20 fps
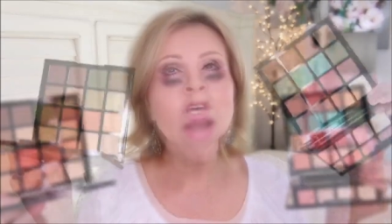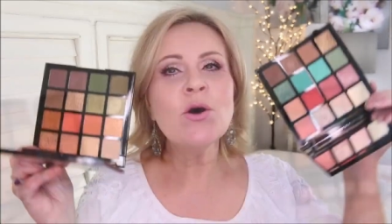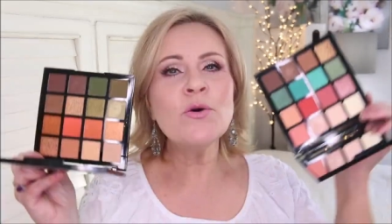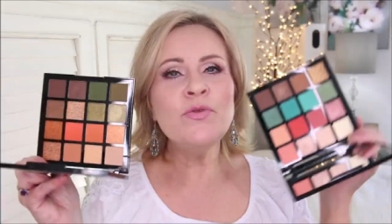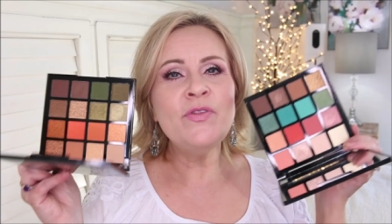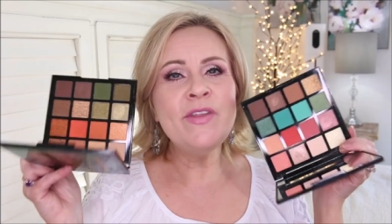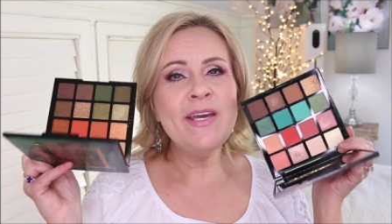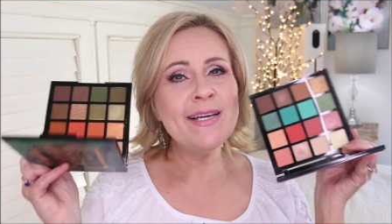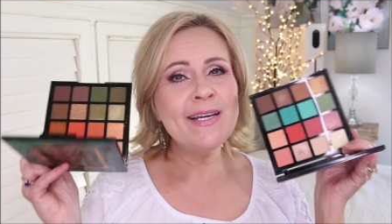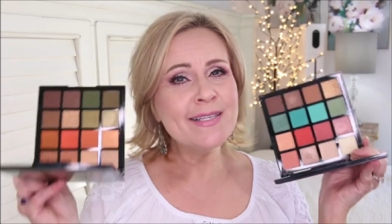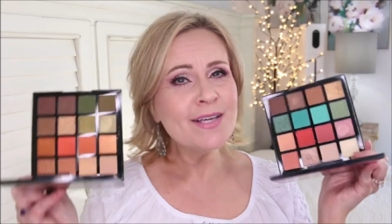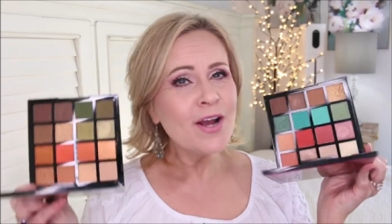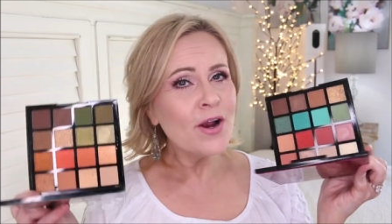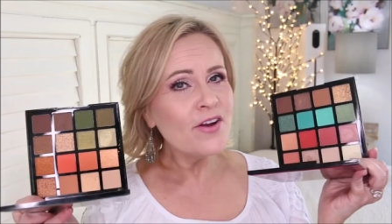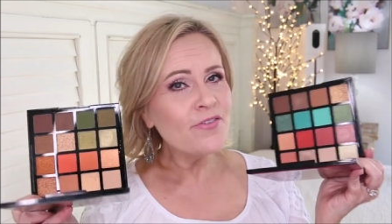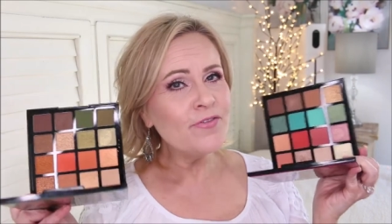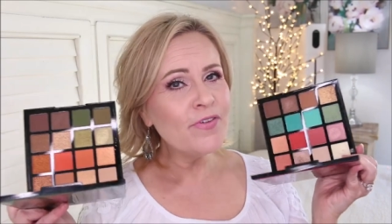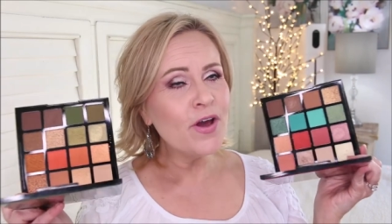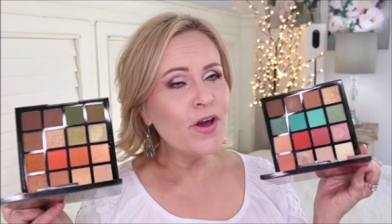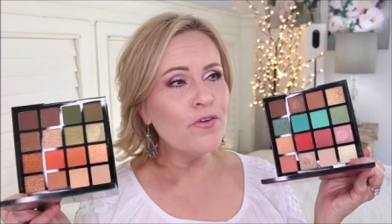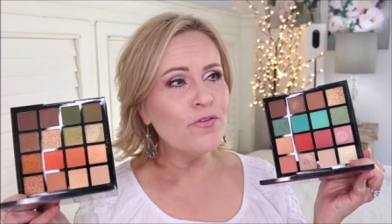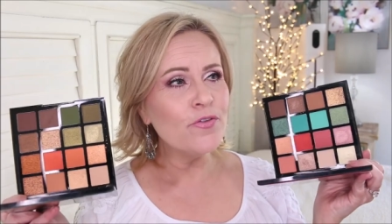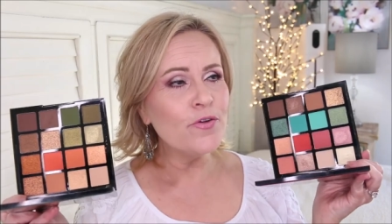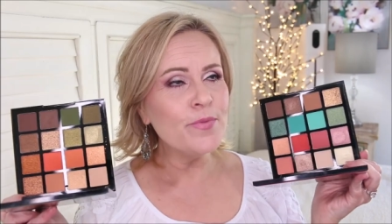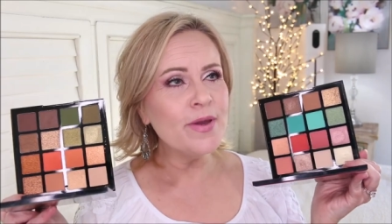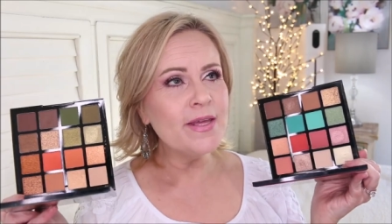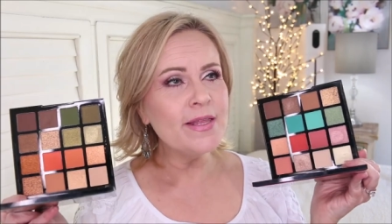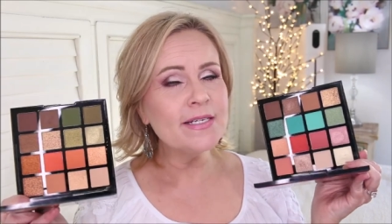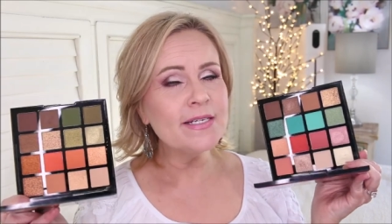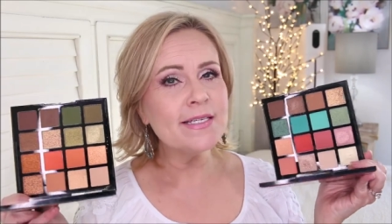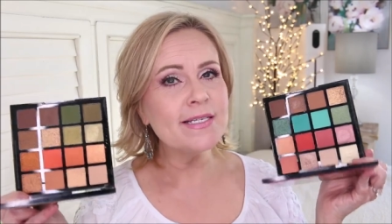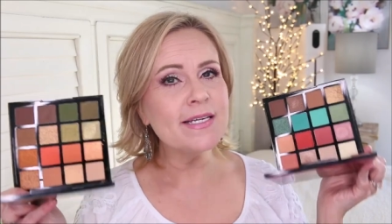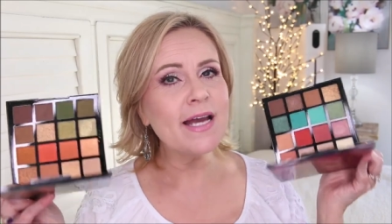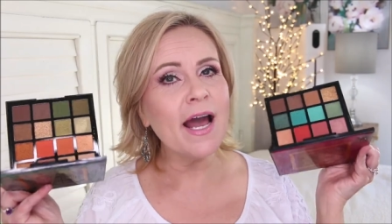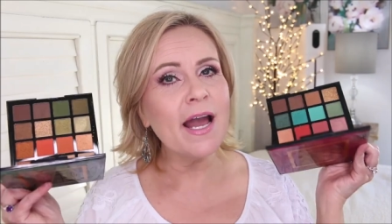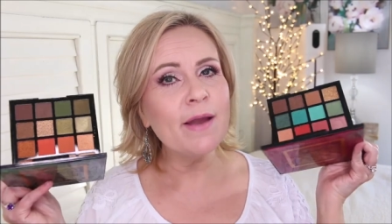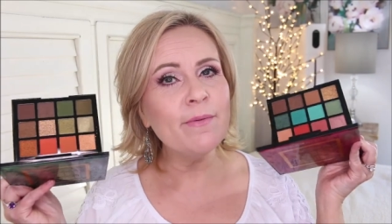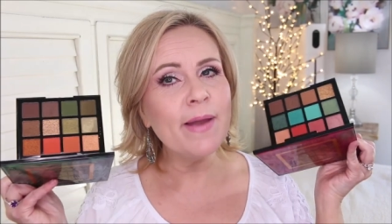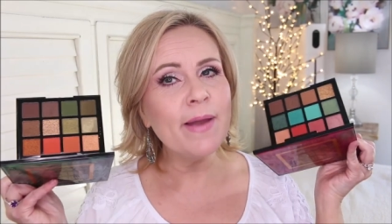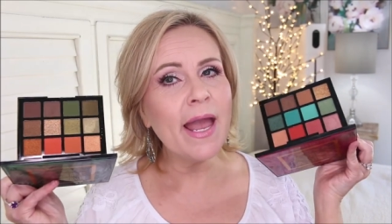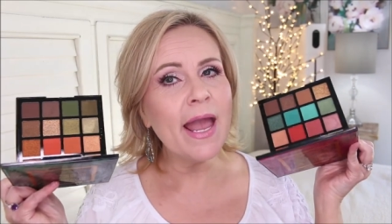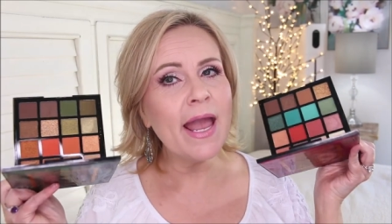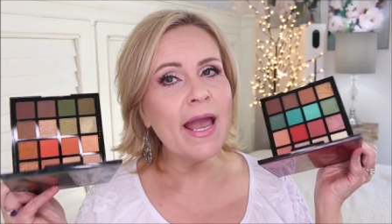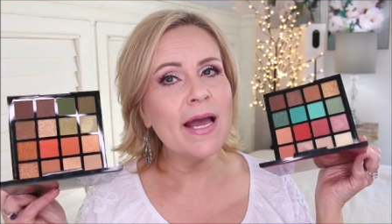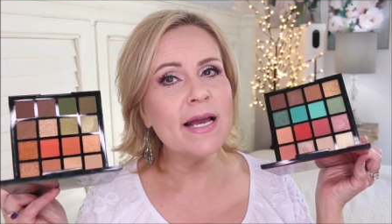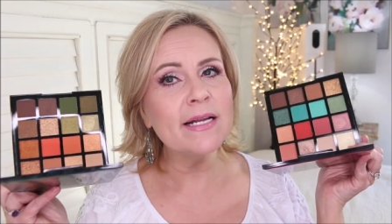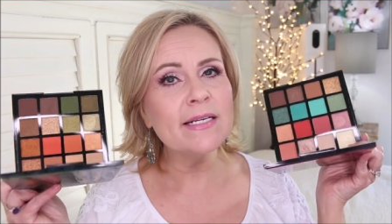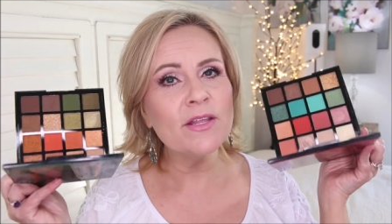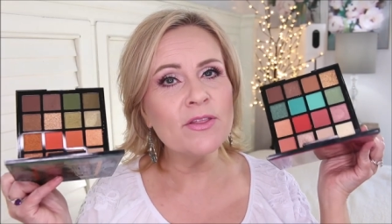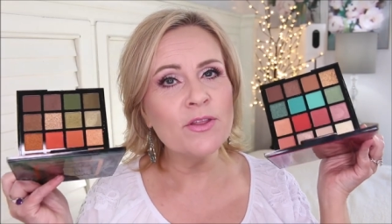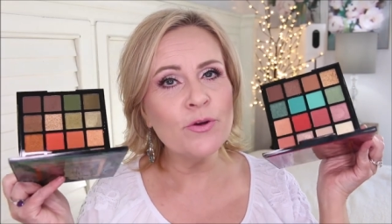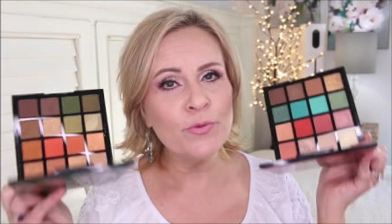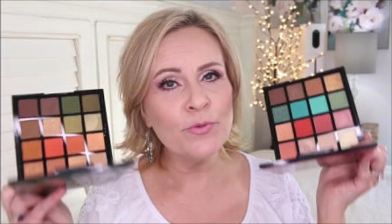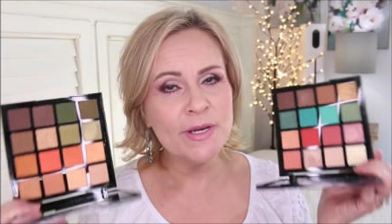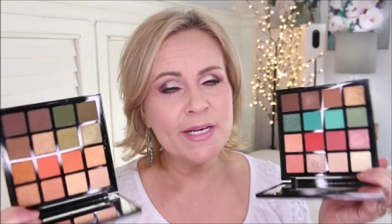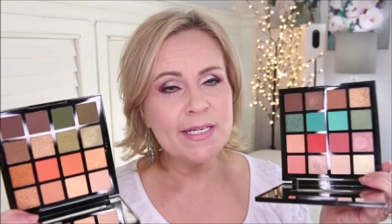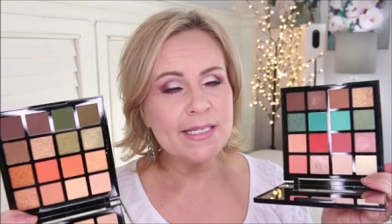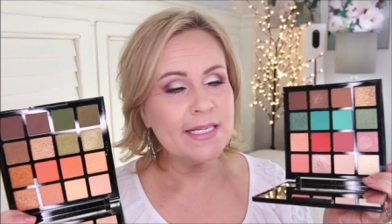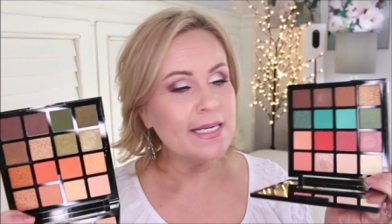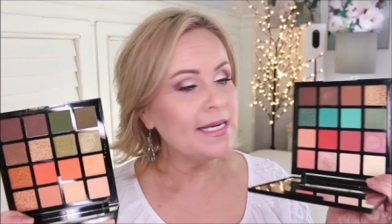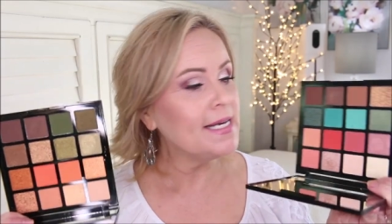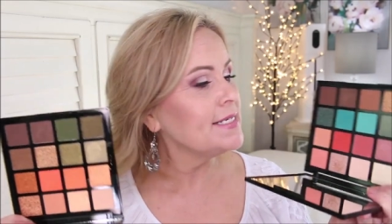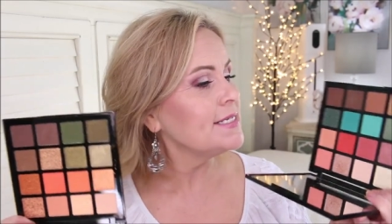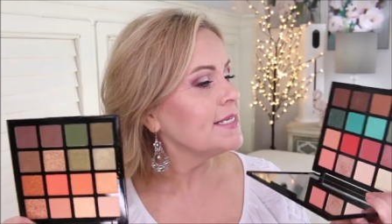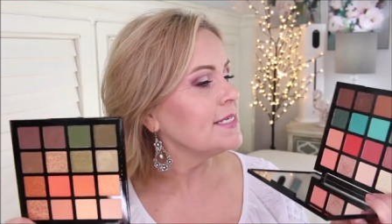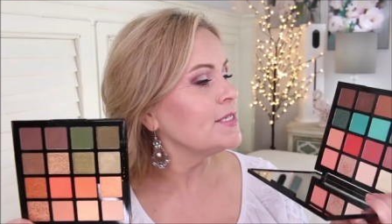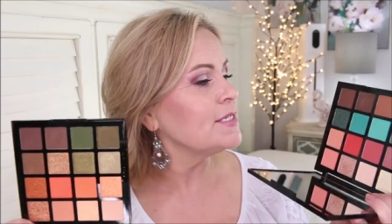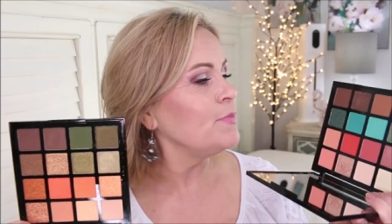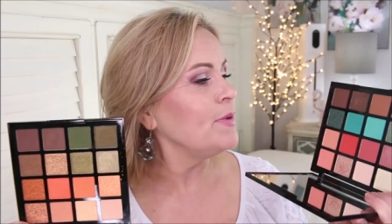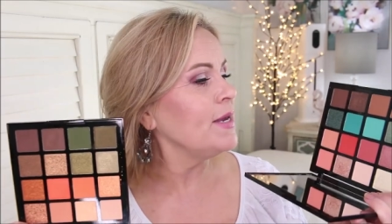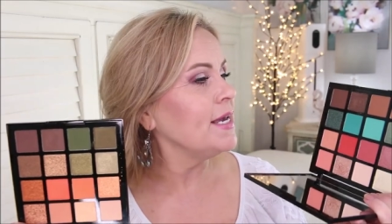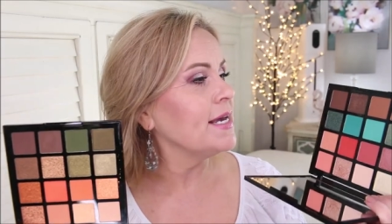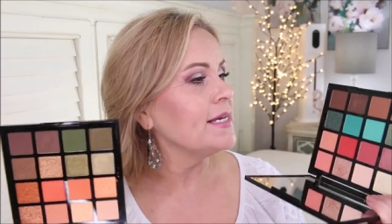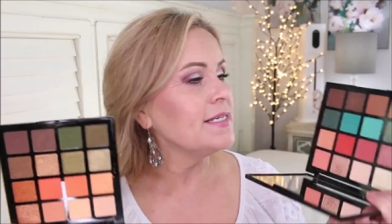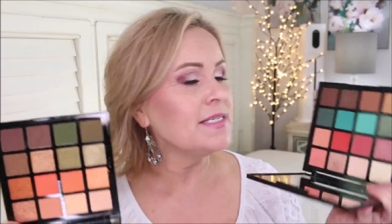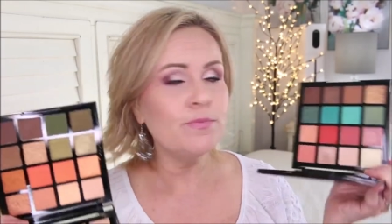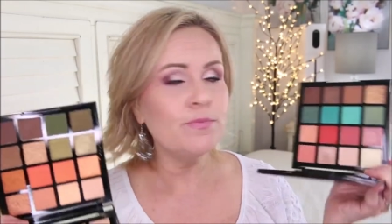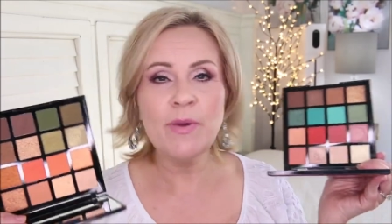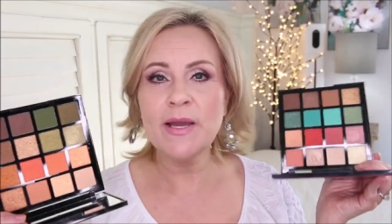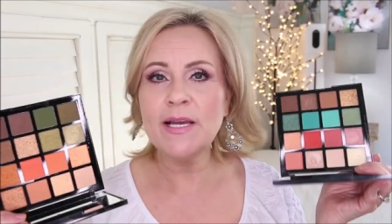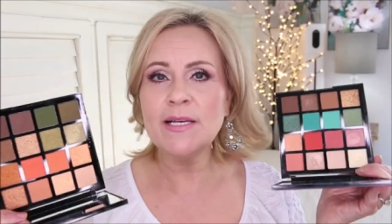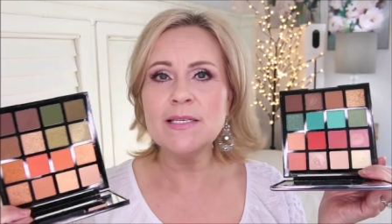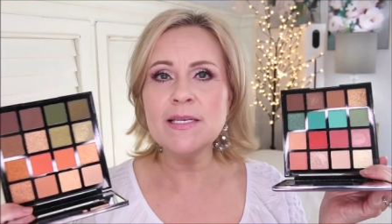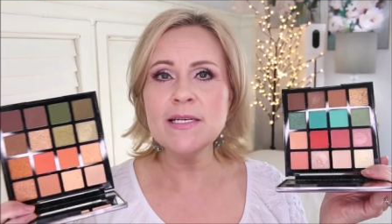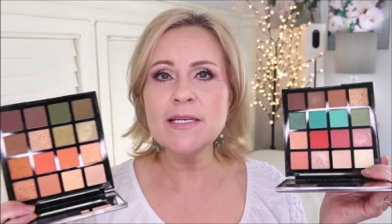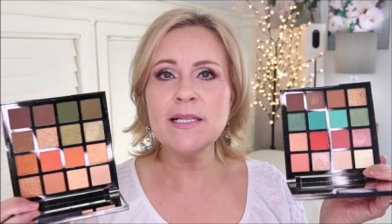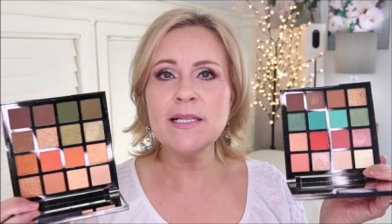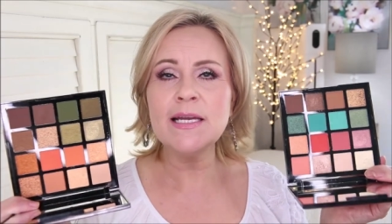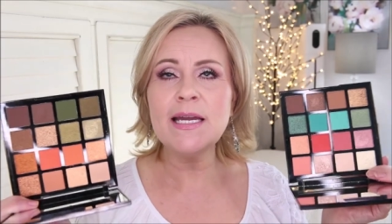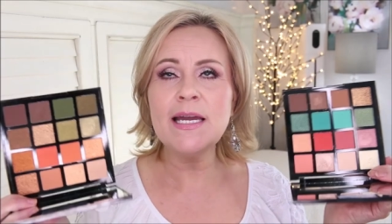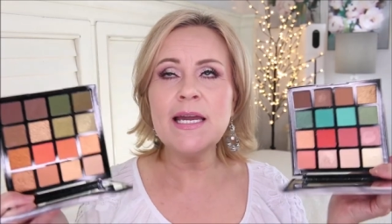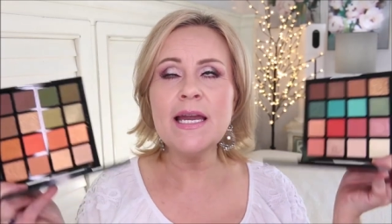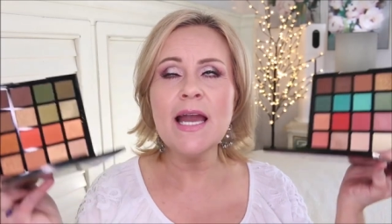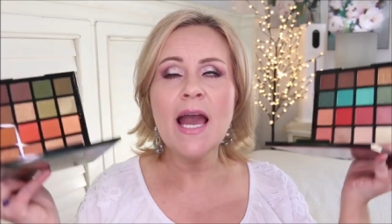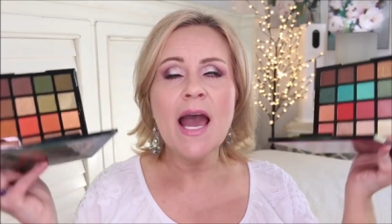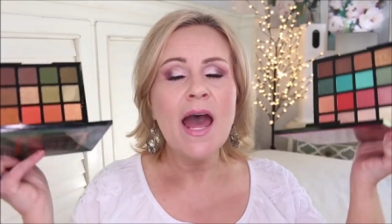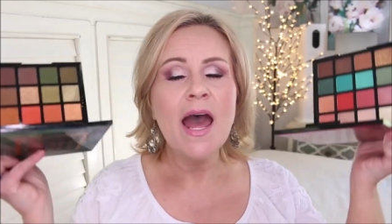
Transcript: So these are a fail for me this time, and the reason is is because basically